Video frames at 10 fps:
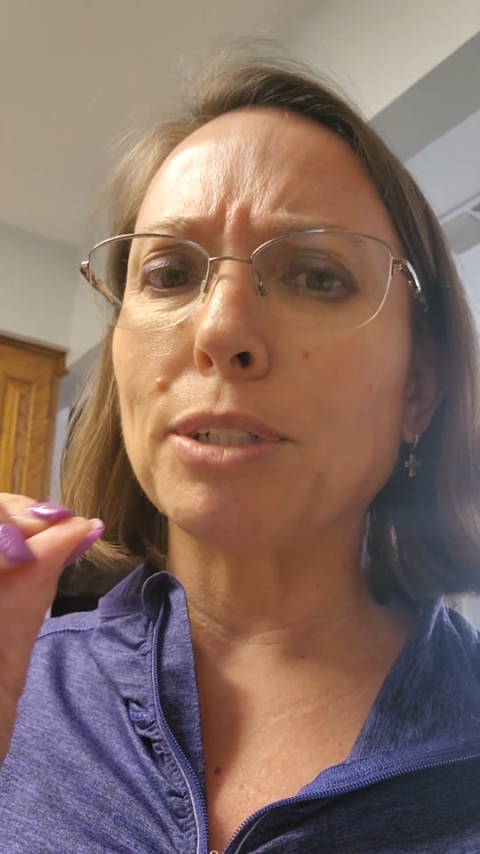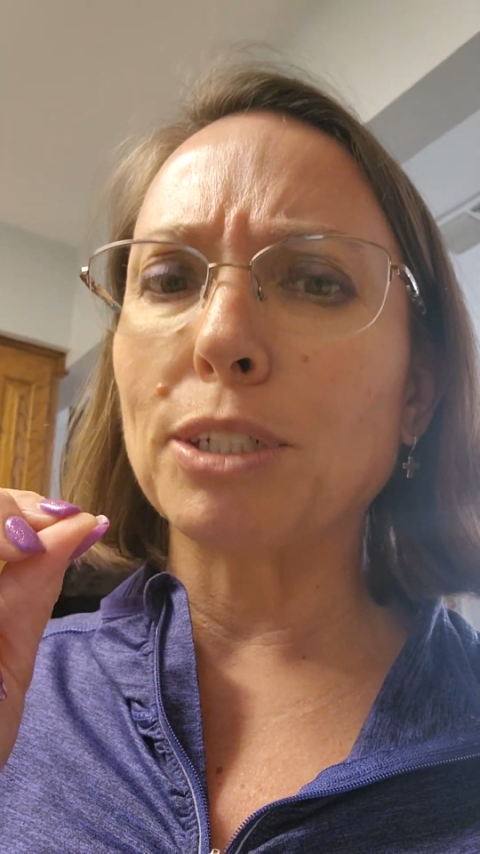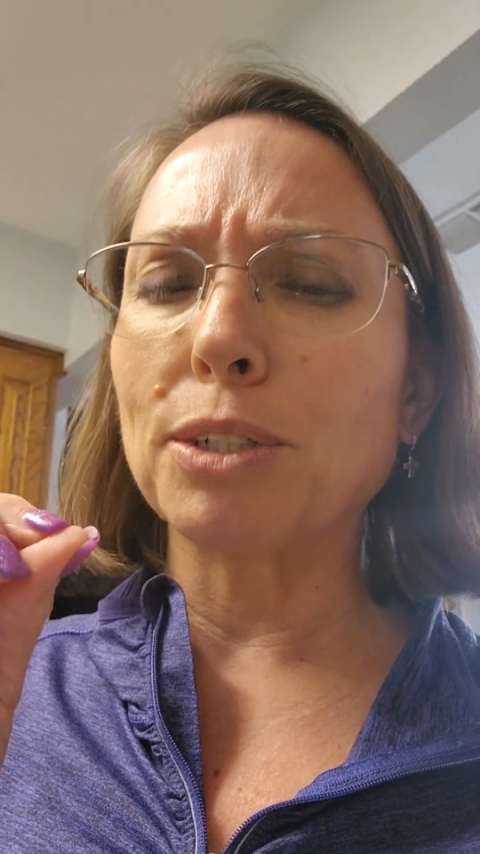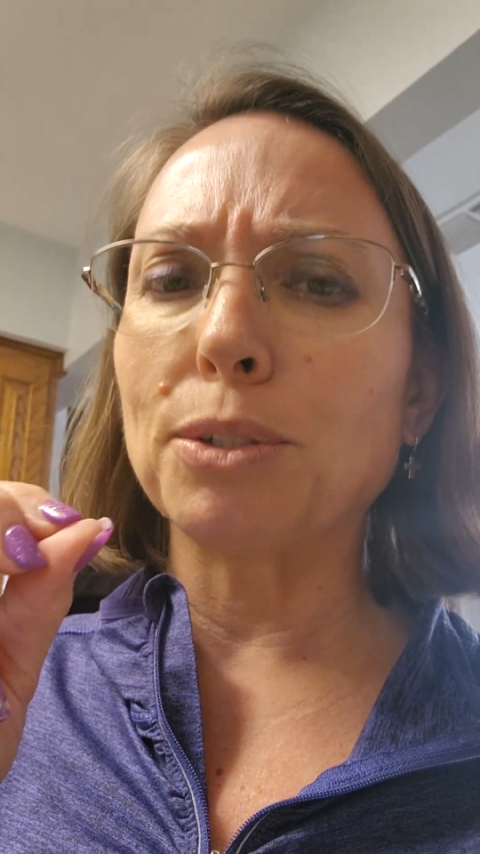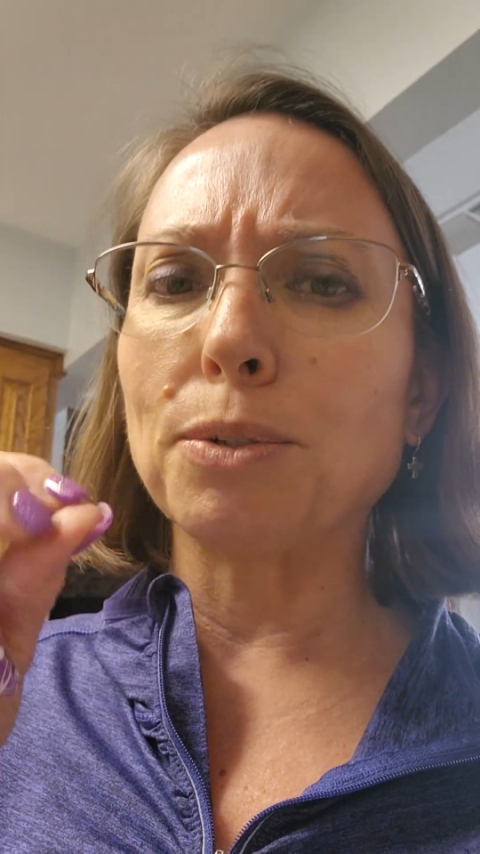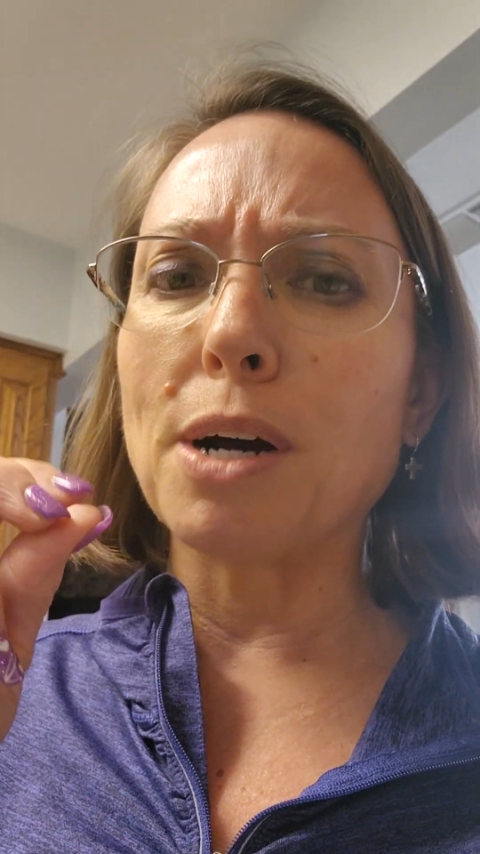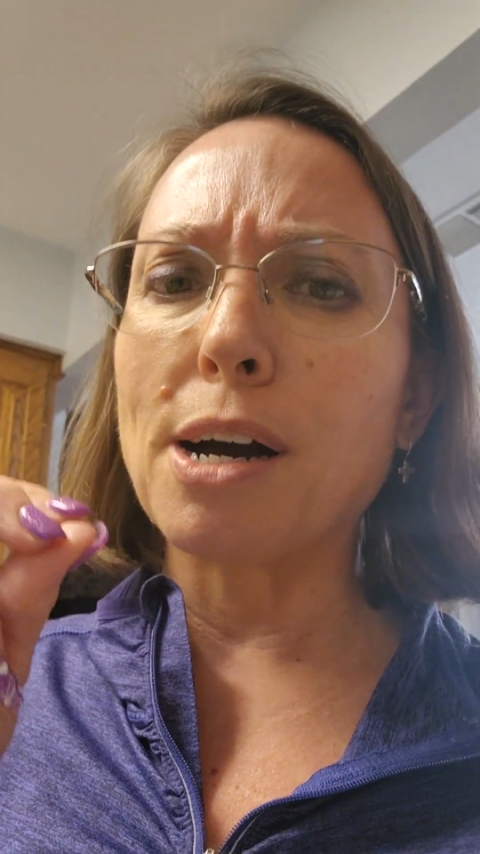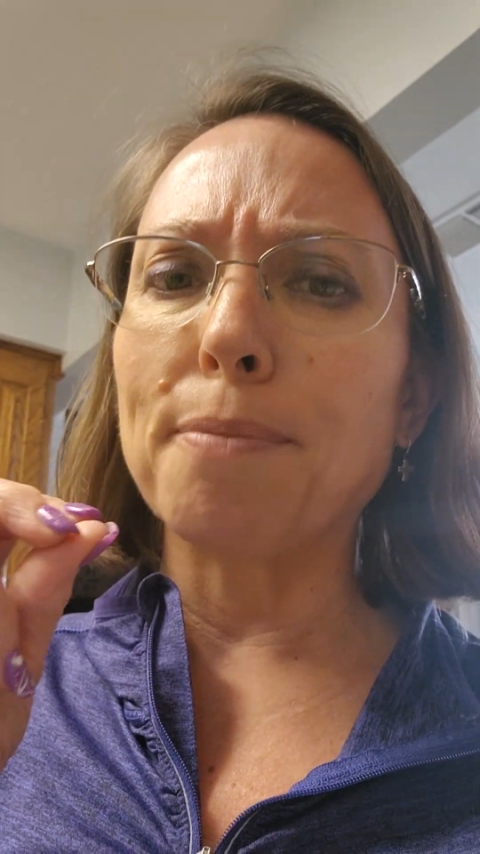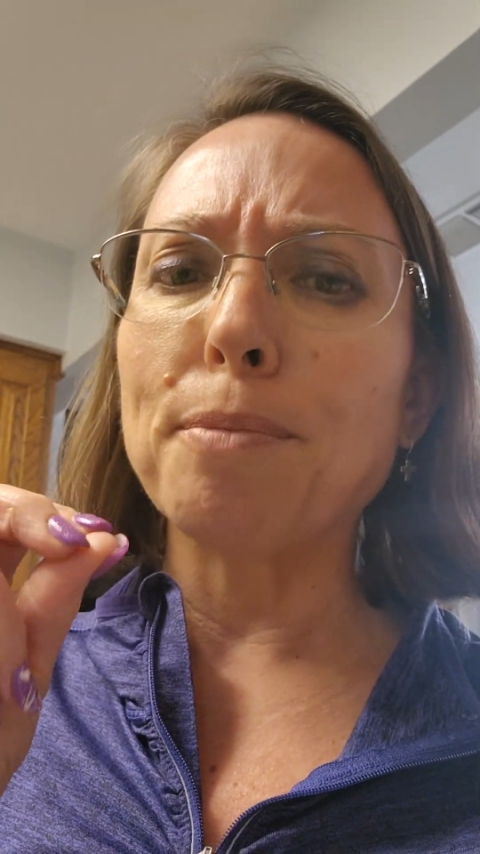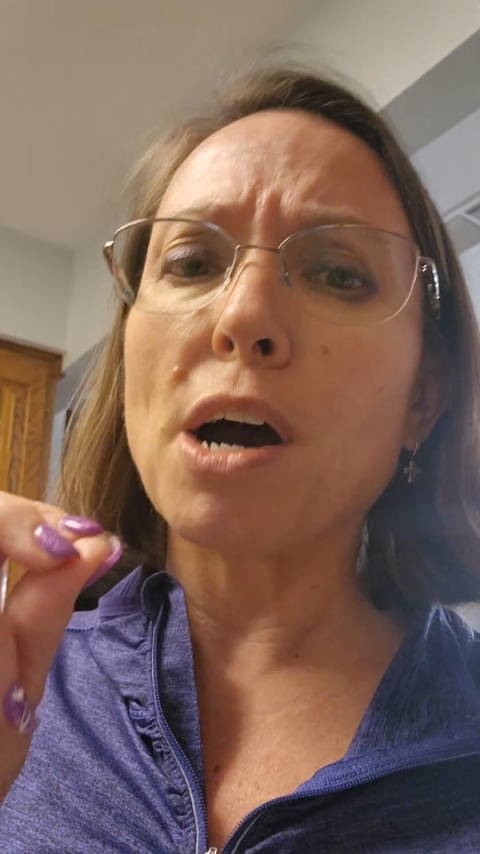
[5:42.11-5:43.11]
to
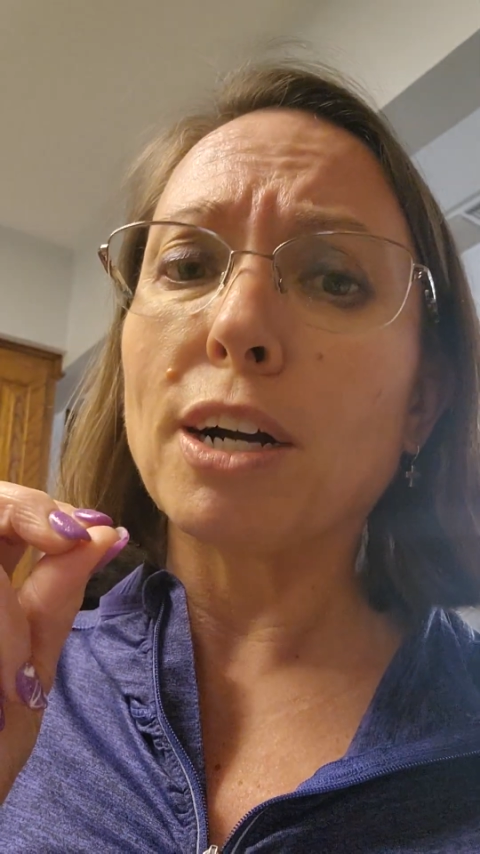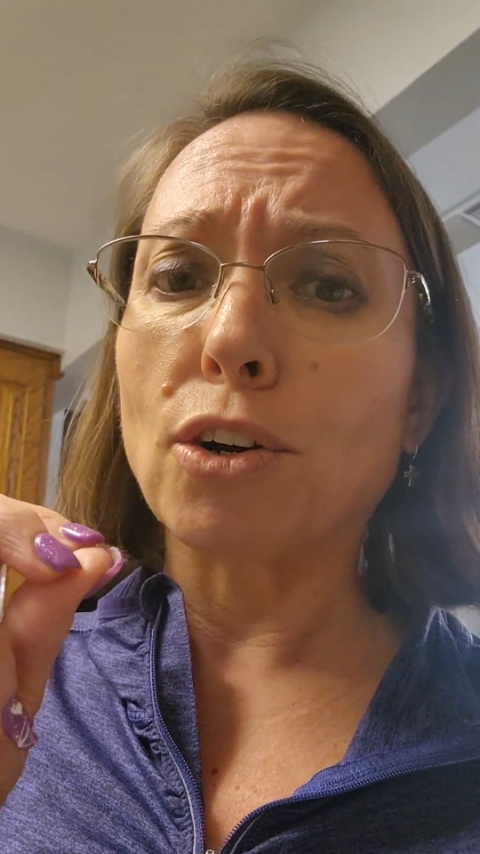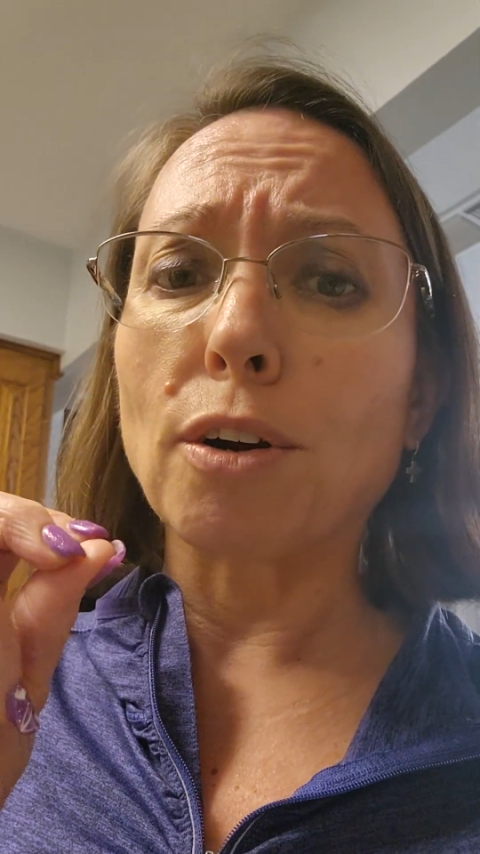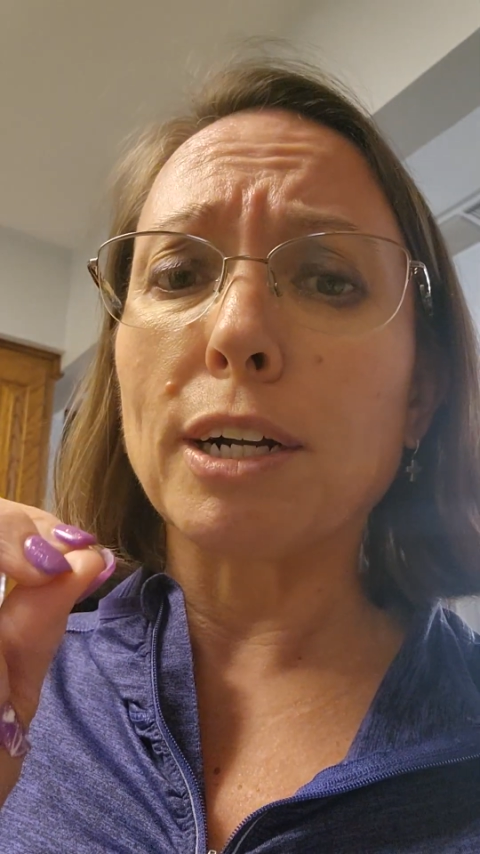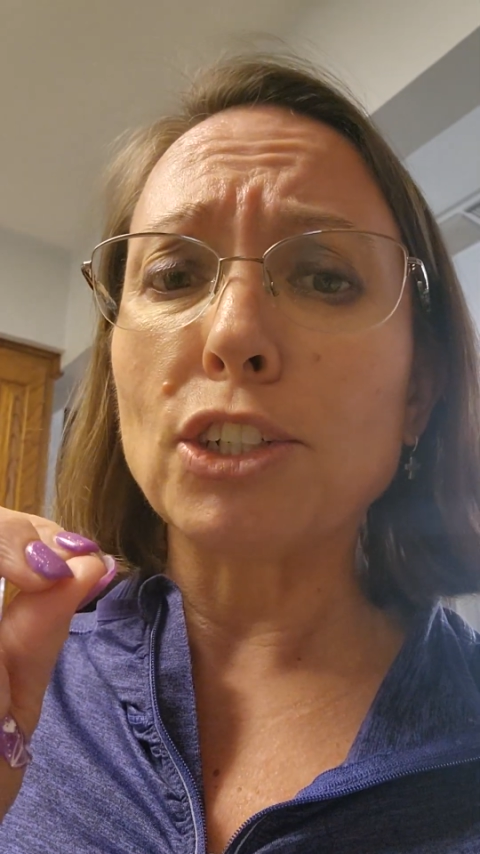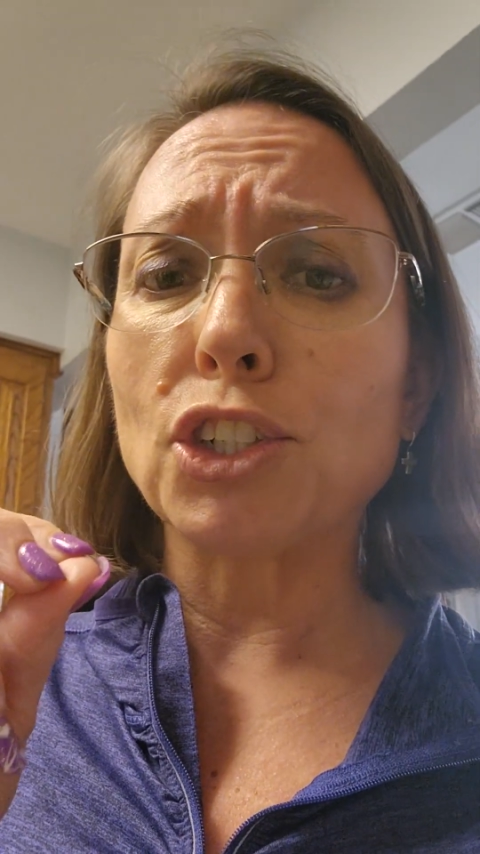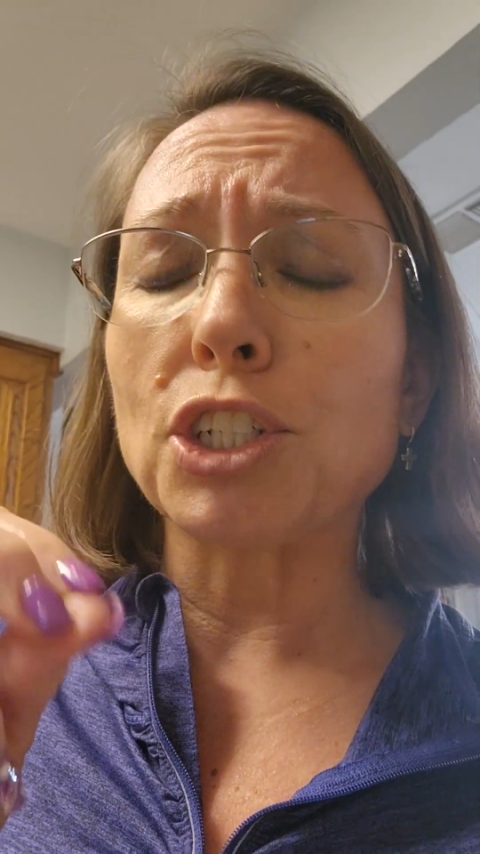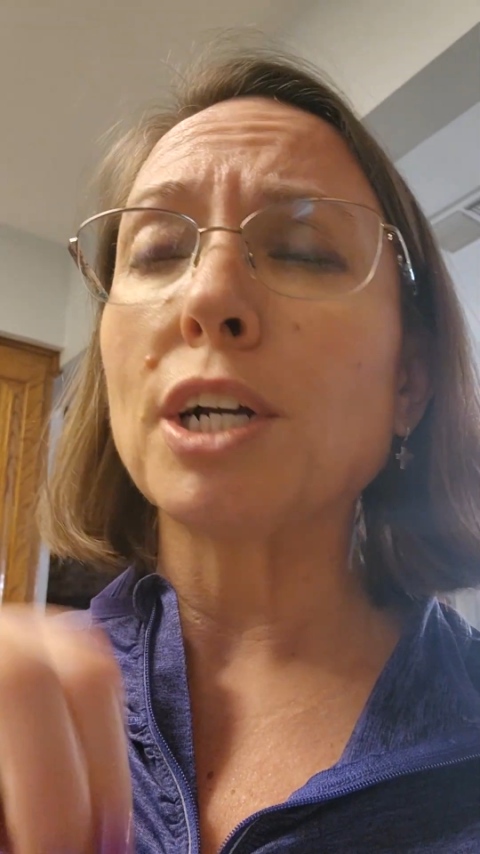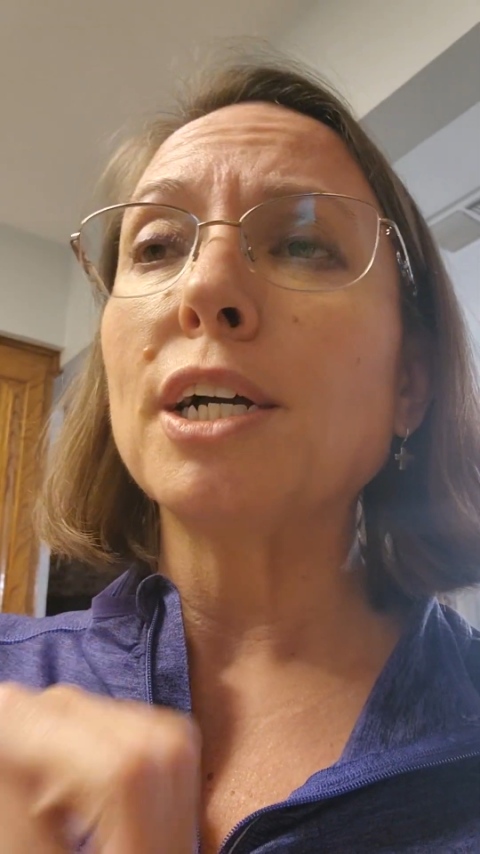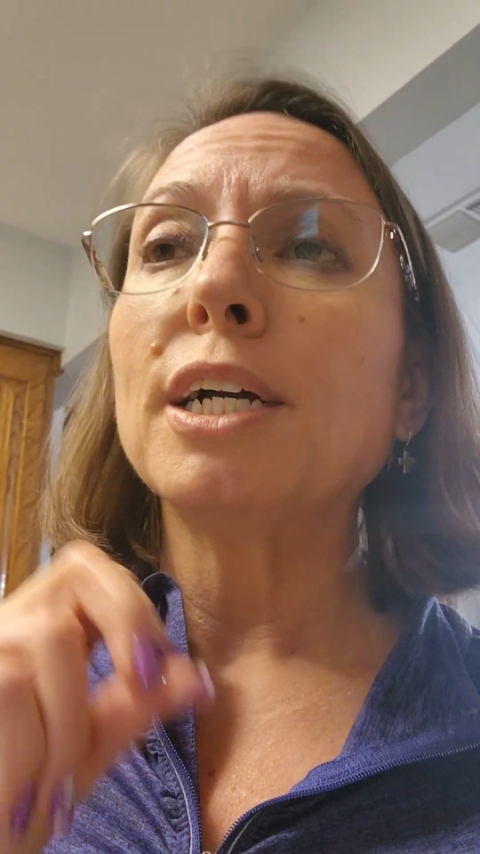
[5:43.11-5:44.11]
uncrunch,